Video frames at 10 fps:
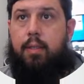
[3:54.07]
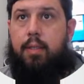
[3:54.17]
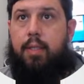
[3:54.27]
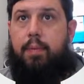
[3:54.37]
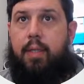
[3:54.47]

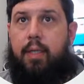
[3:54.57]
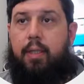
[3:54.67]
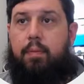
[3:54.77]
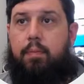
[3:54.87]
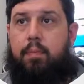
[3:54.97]
Same thing.
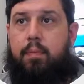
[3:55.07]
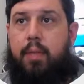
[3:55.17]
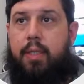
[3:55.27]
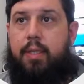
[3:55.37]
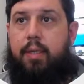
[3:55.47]

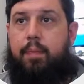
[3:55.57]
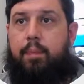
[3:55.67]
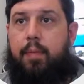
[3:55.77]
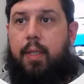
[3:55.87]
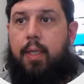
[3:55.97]
Easy.
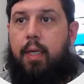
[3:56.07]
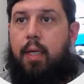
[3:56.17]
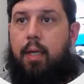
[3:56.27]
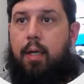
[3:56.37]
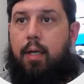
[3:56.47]

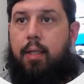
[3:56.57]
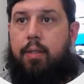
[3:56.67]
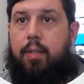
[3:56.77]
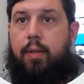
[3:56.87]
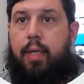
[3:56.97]
All right.
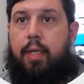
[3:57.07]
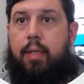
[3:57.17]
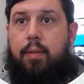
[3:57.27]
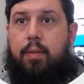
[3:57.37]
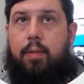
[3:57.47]
So
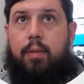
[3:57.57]
now